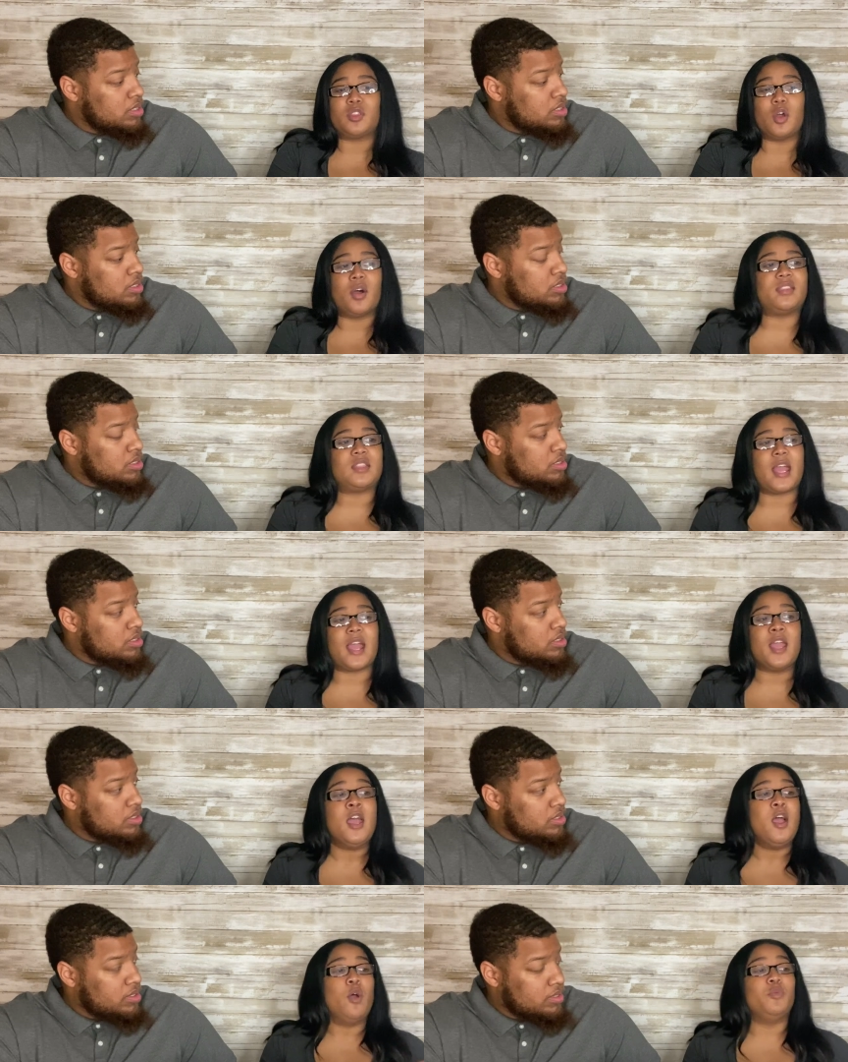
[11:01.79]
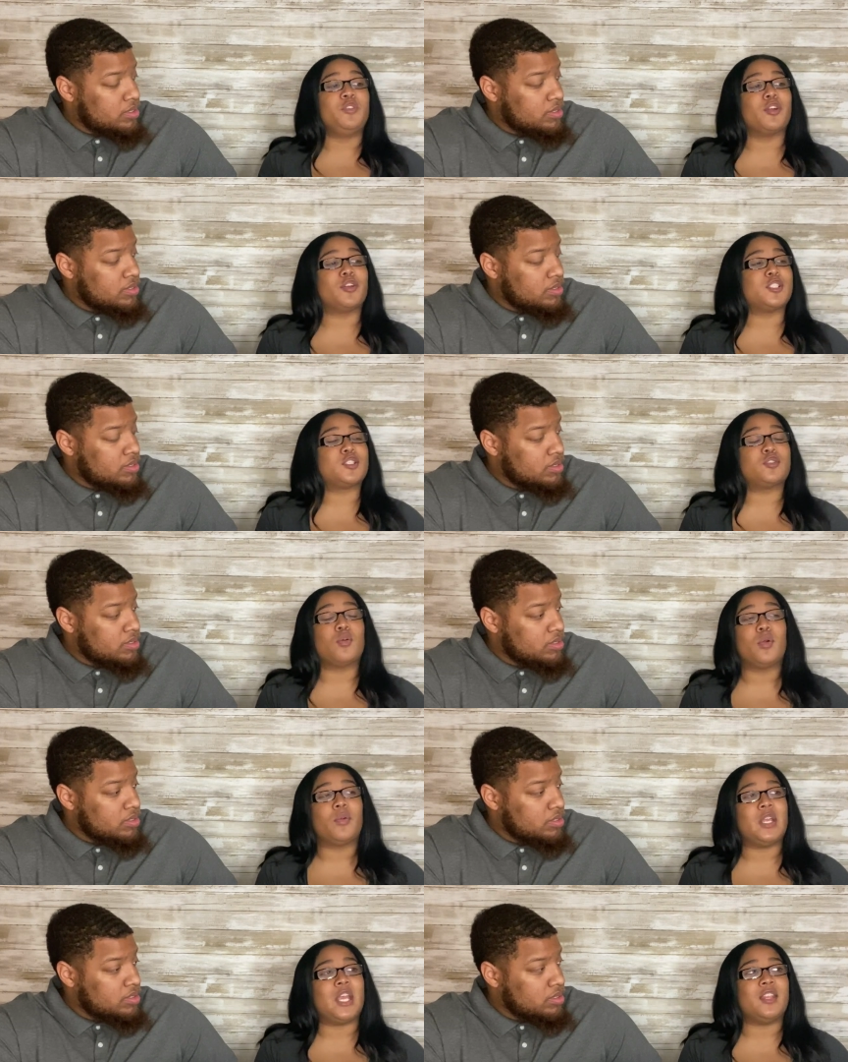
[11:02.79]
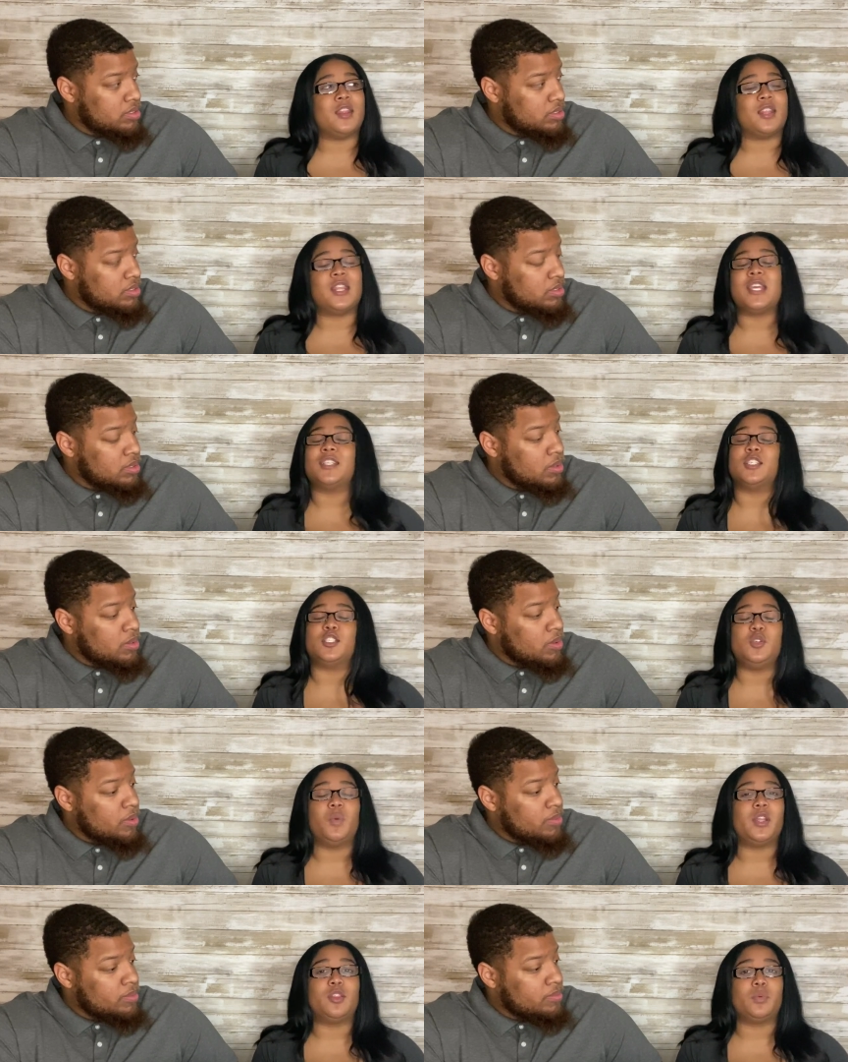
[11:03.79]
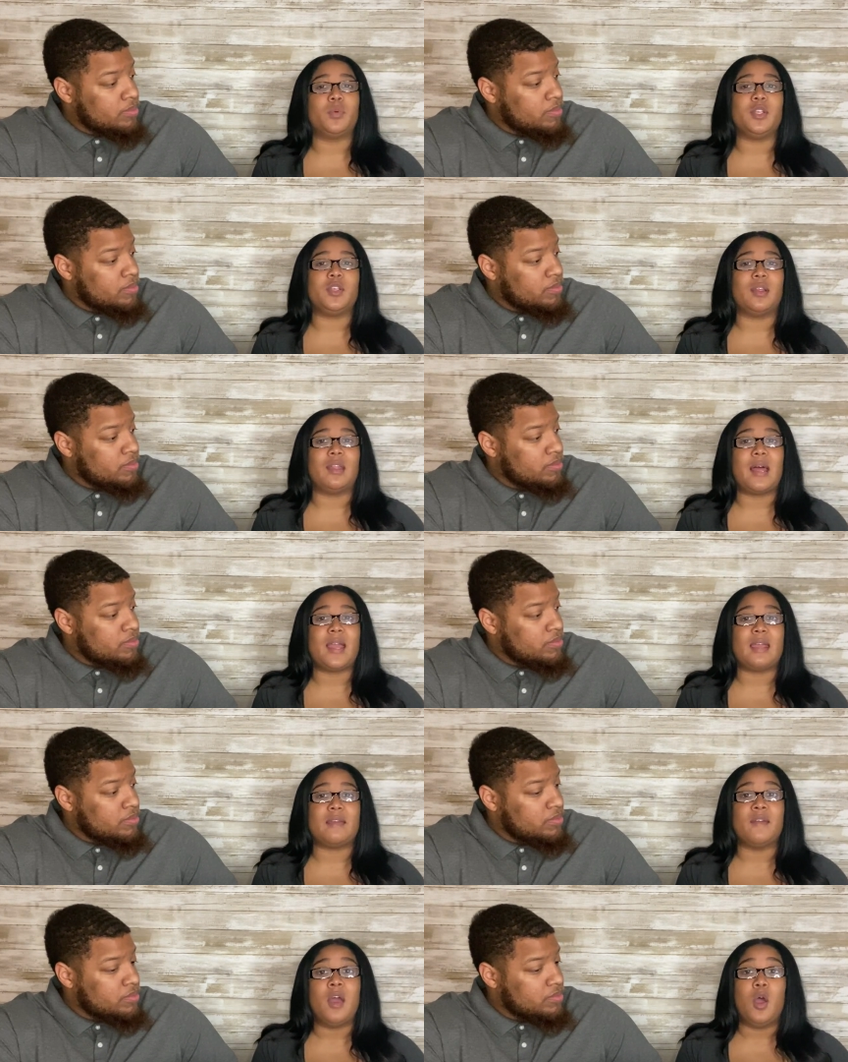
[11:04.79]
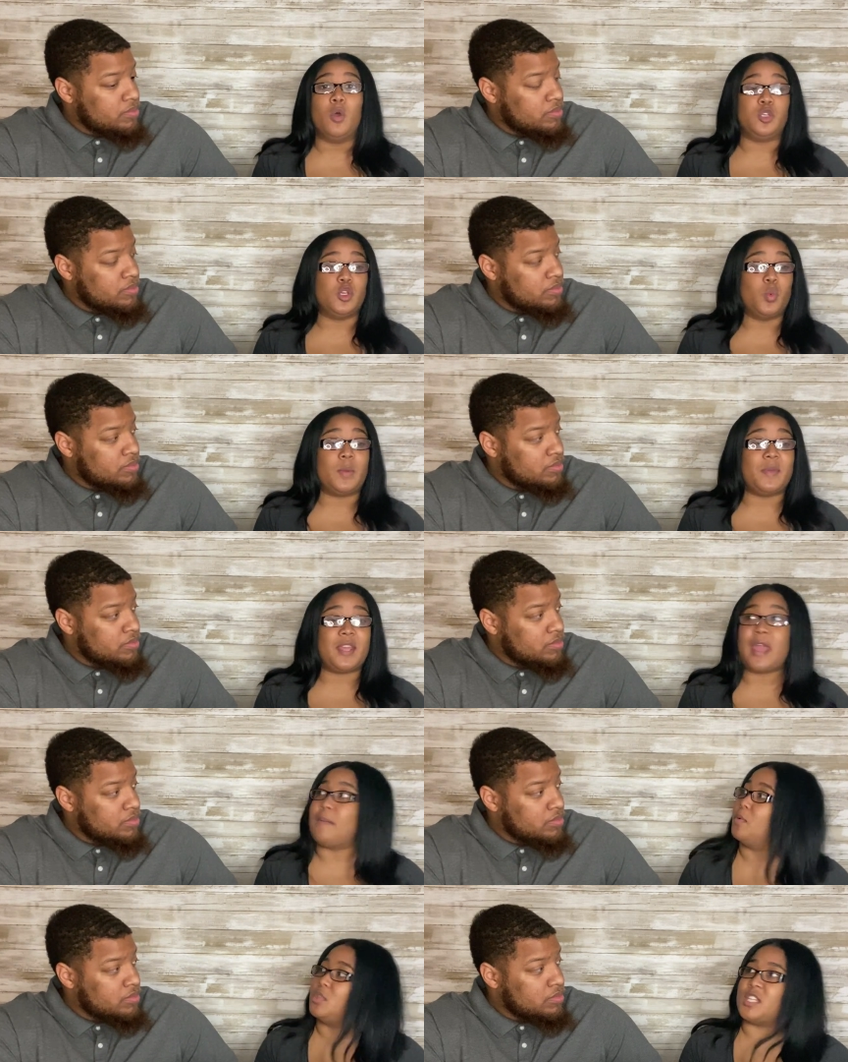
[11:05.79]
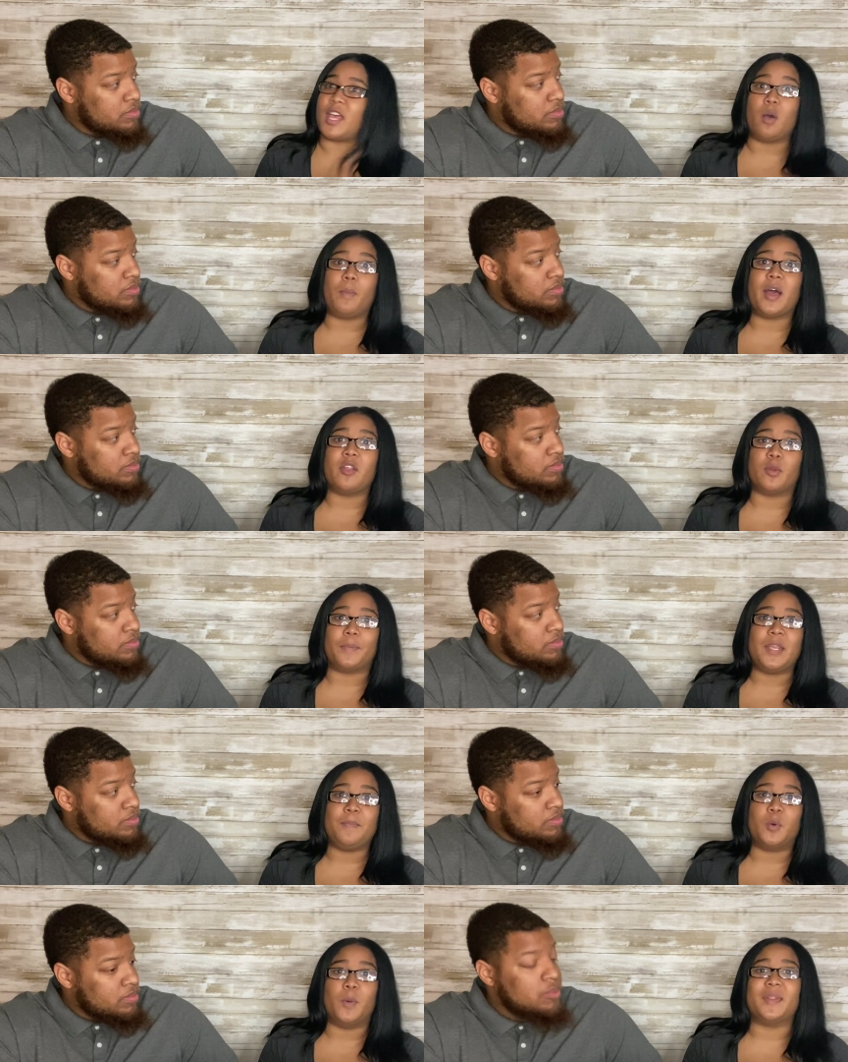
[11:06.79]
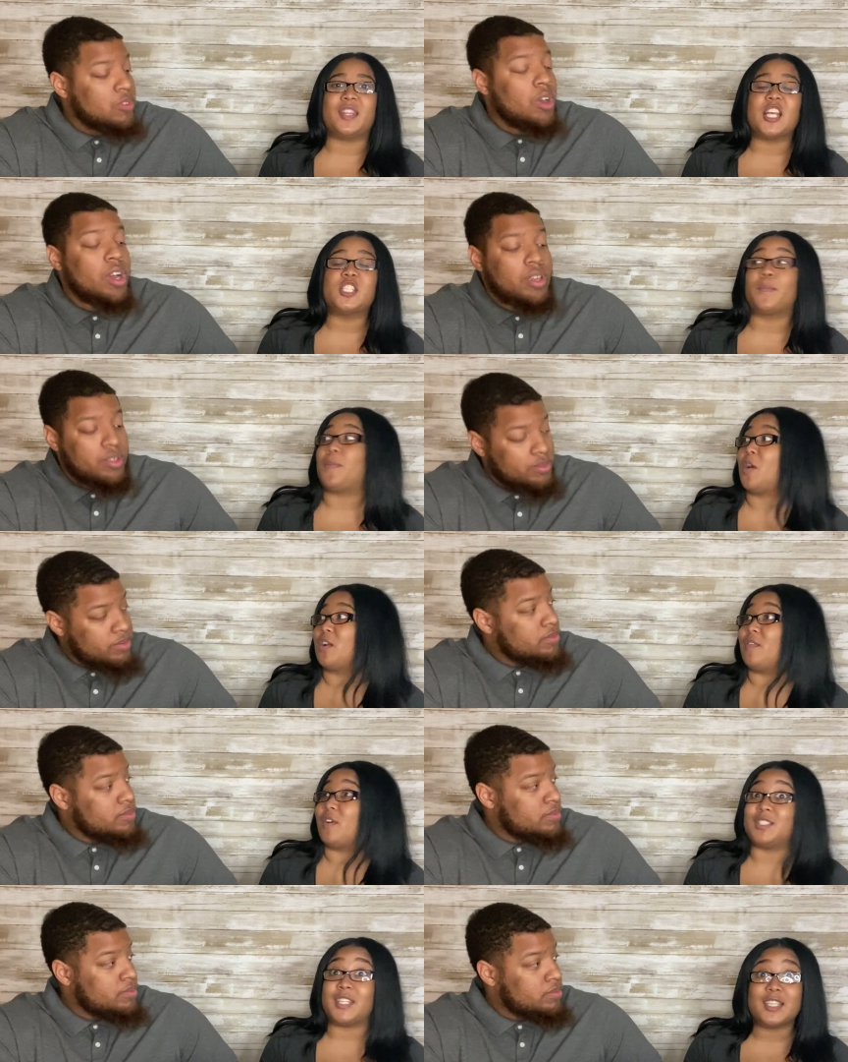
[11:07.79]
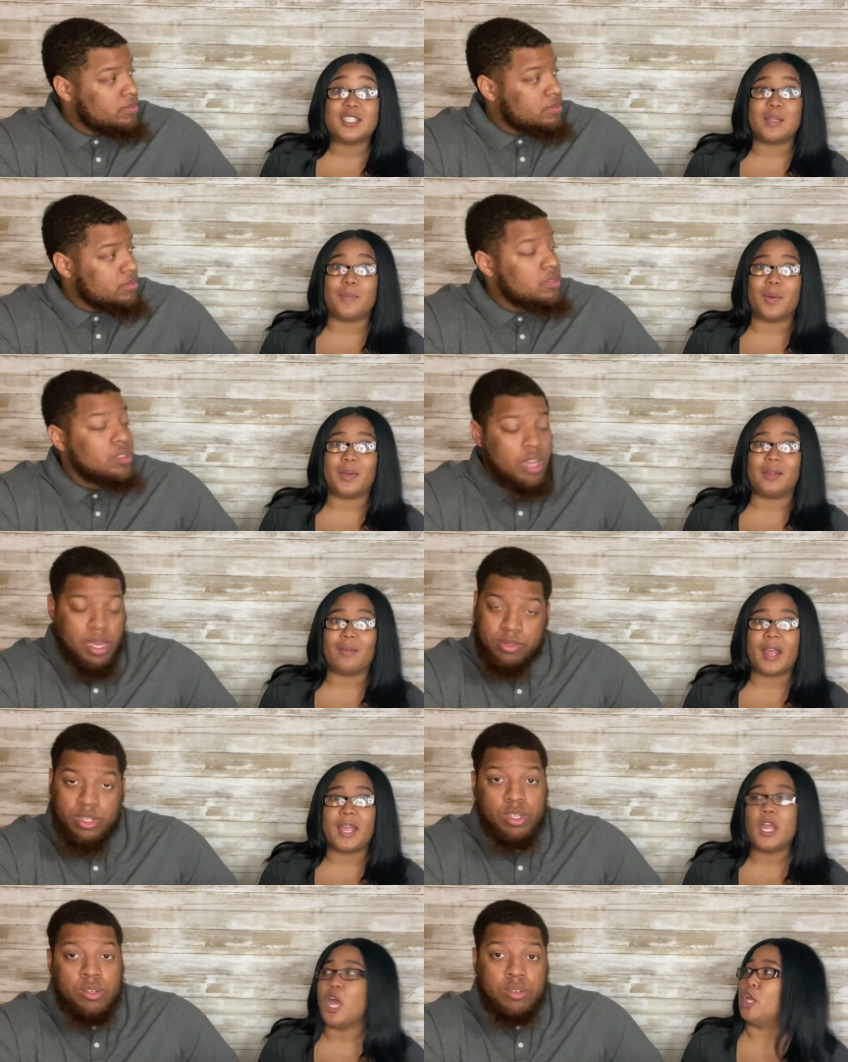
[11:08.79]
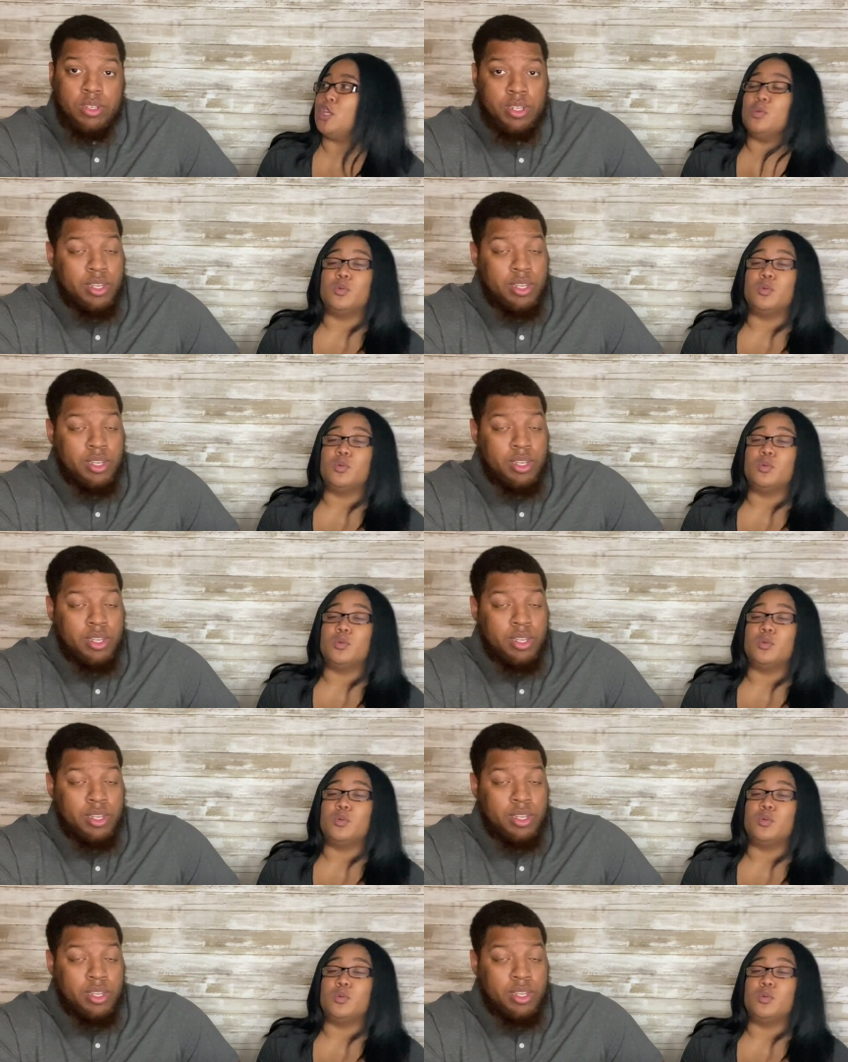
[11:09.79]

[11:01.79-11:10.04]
Speaker 1: thought that your story and the things that you went through in your life, you would be able to help other people. But that's right. a part of our testimony, Absolutely, right?